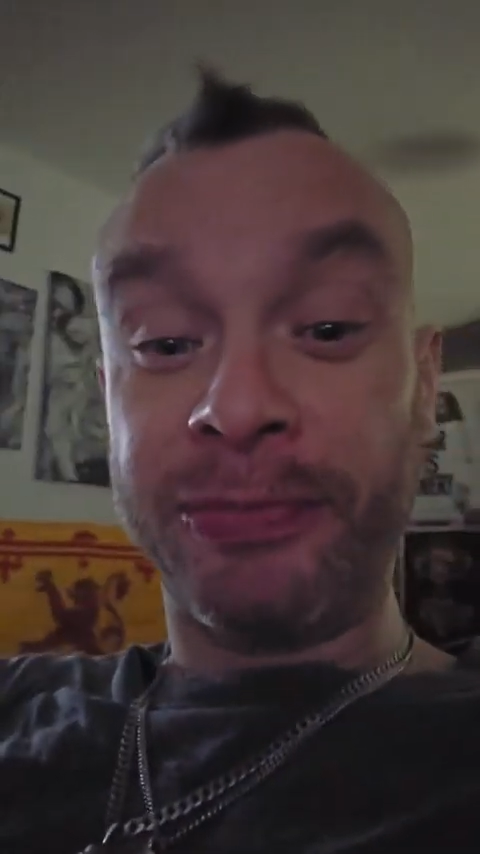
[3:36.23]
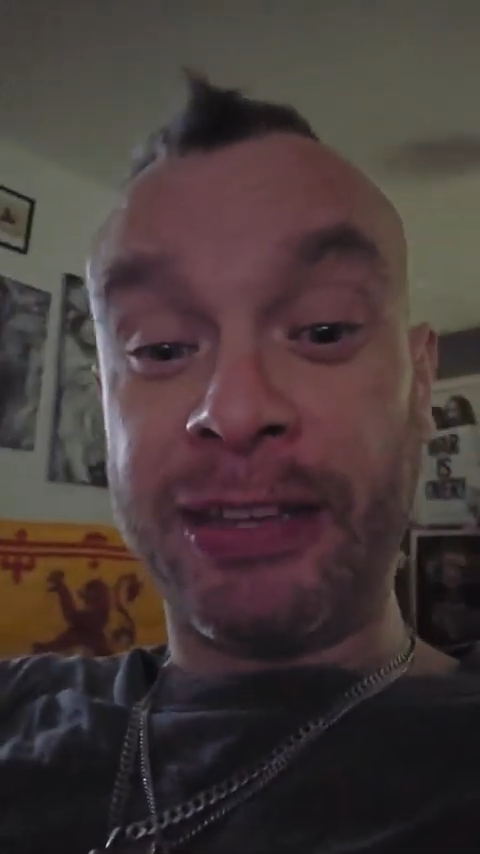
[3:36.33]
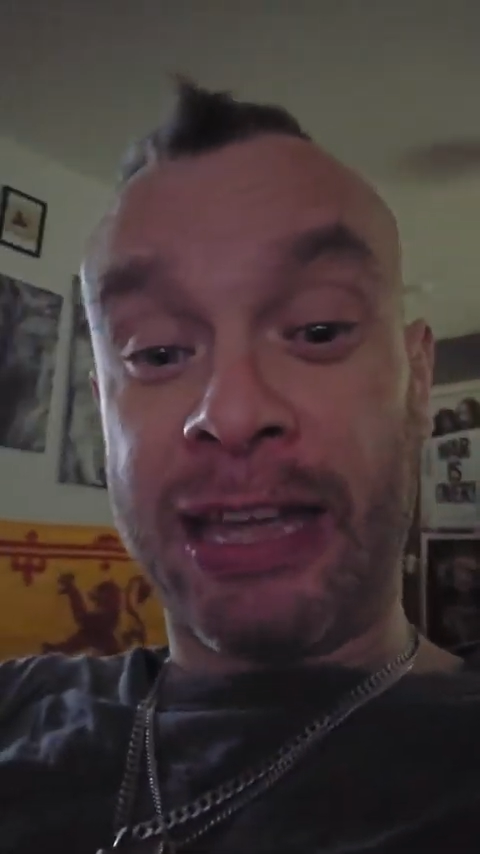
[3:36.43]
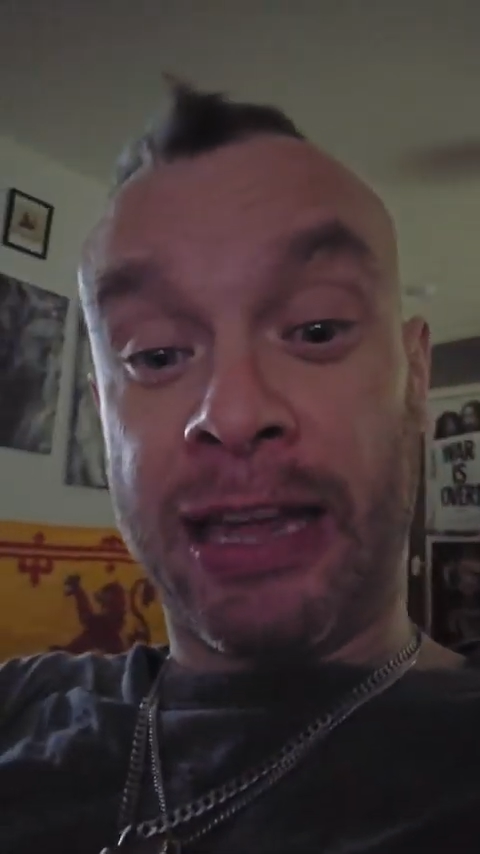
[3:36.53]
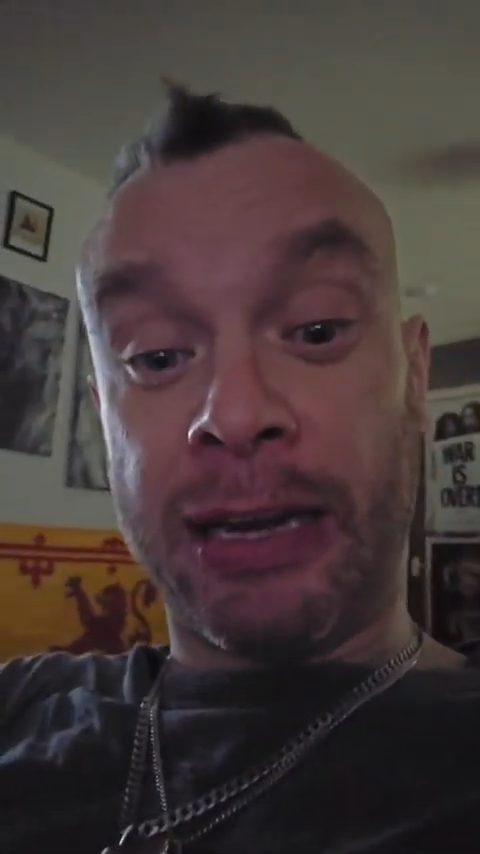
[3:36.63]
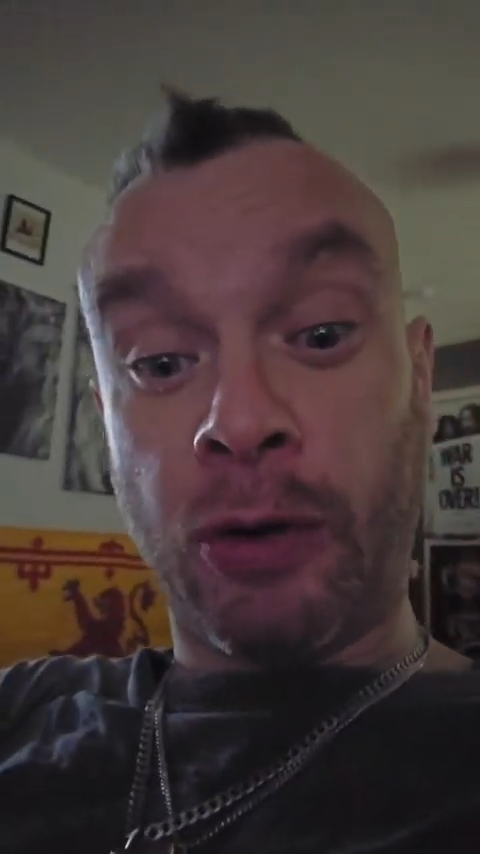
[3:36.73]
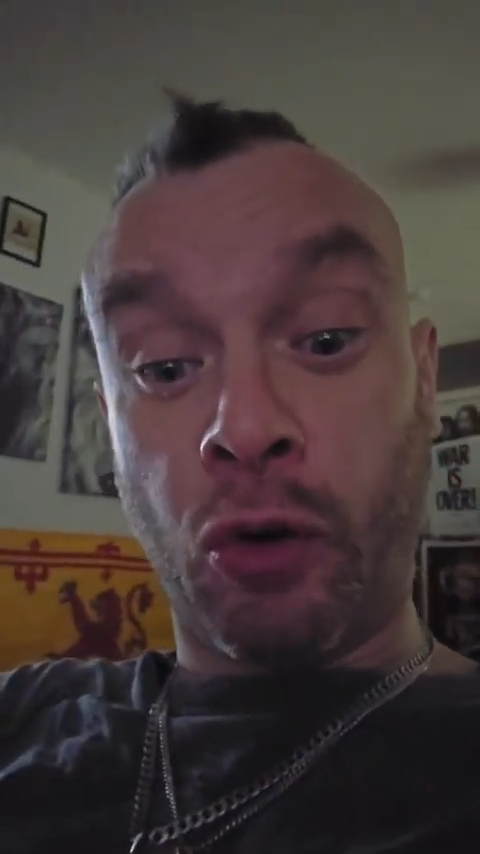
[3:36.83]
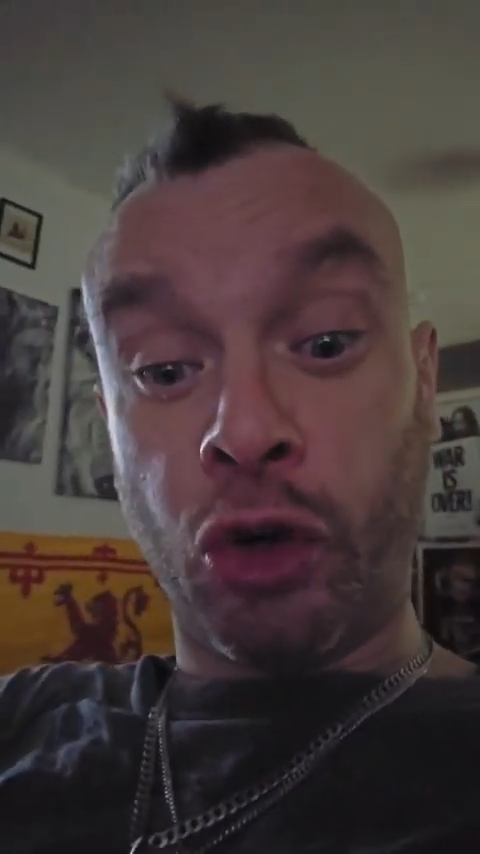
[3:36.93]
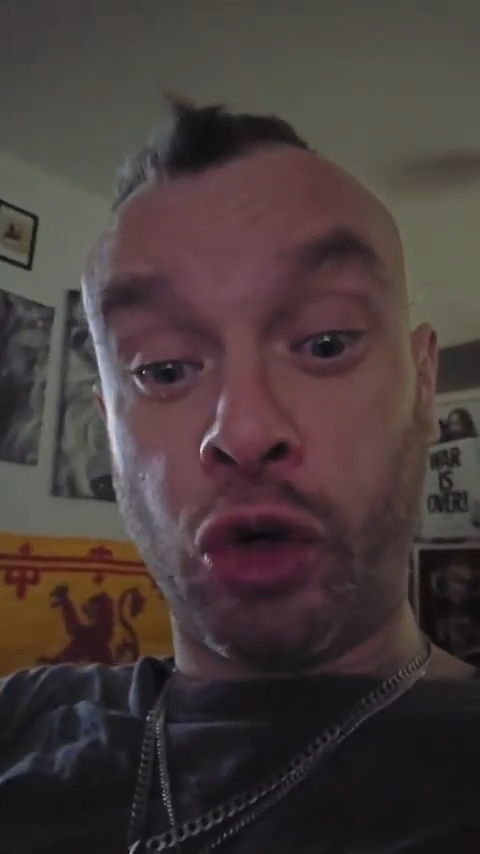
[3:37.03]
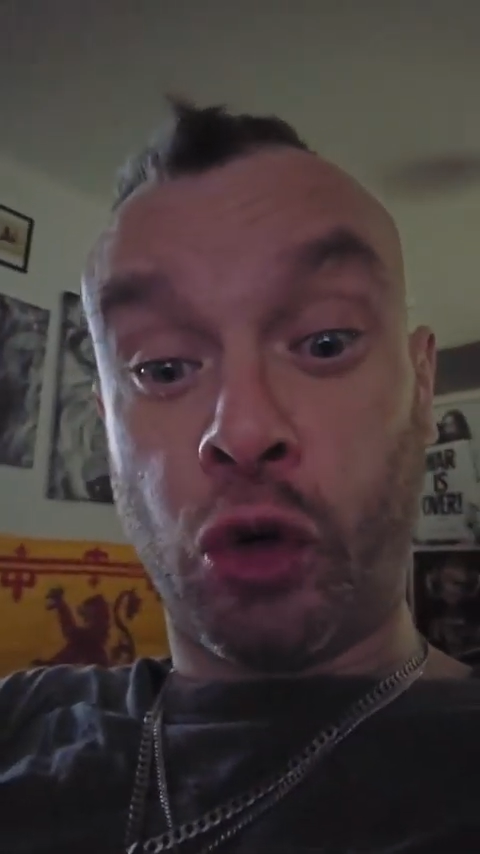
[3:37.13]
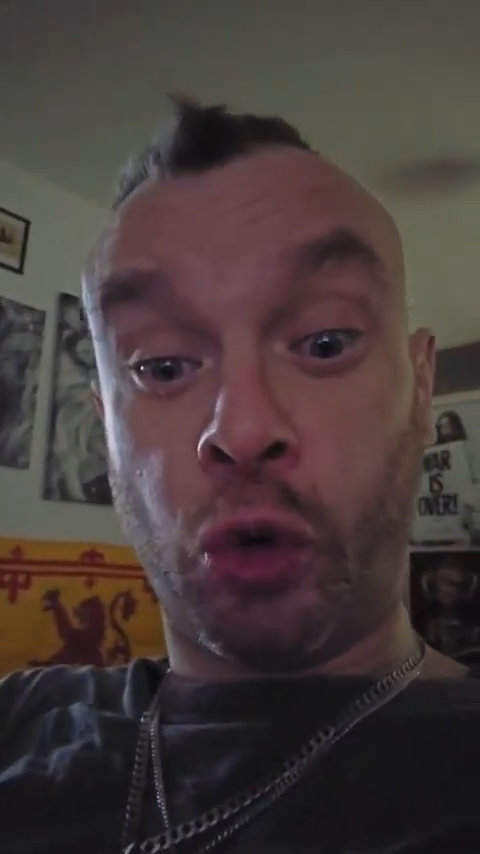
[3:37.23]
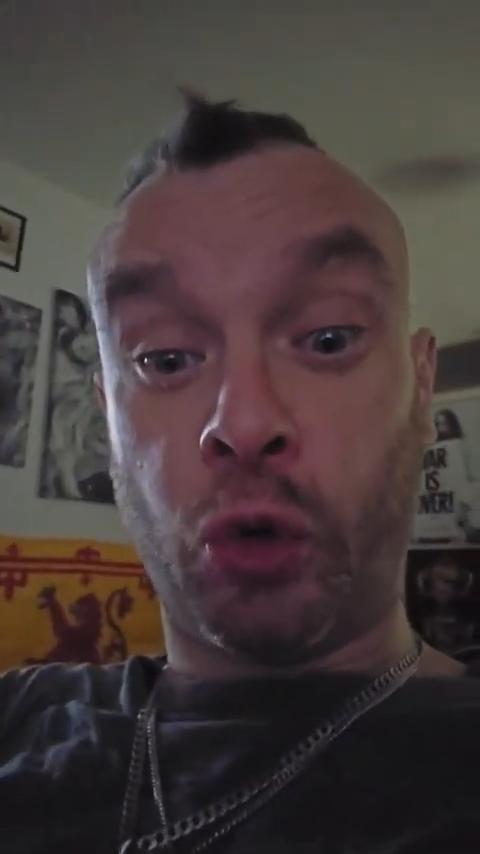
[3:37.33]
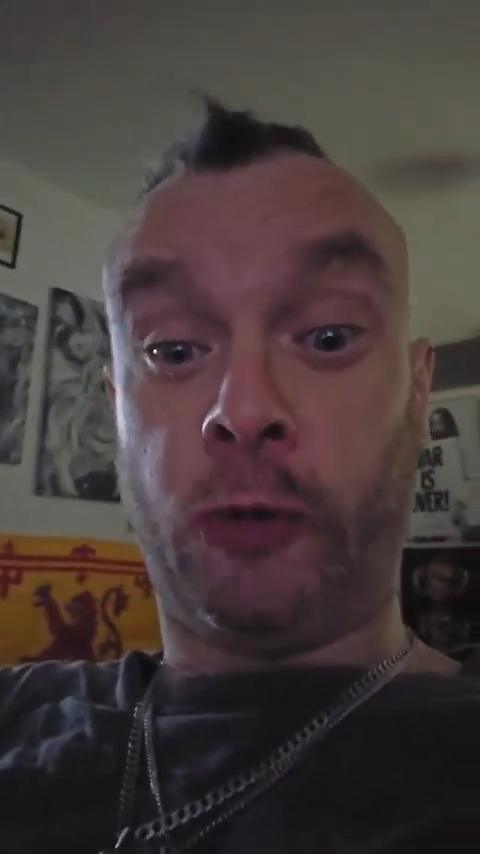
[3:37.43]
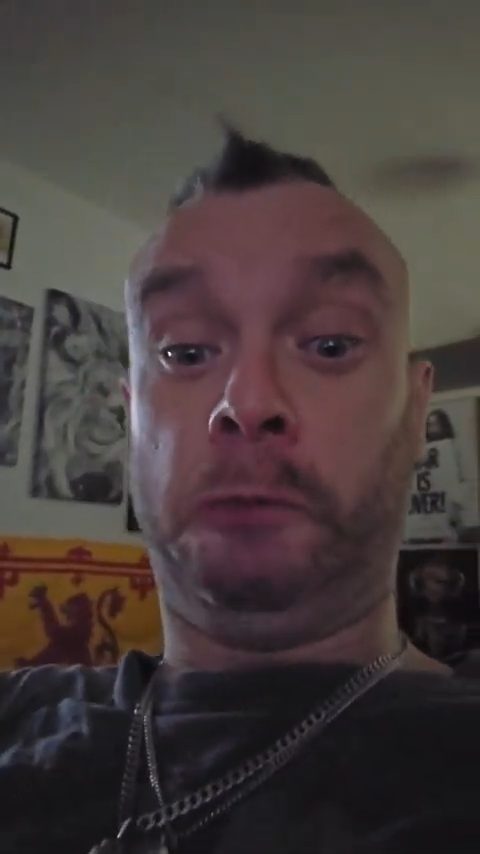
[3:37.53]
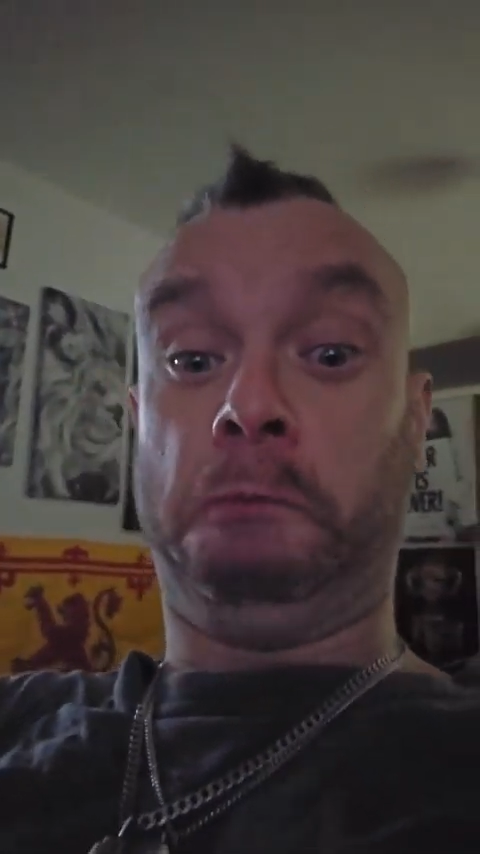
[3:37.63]
Get it, got it,
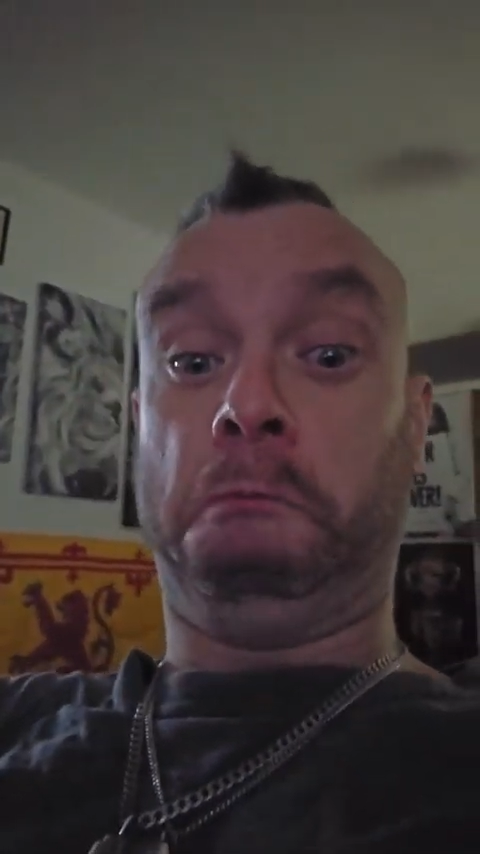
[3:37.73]
good.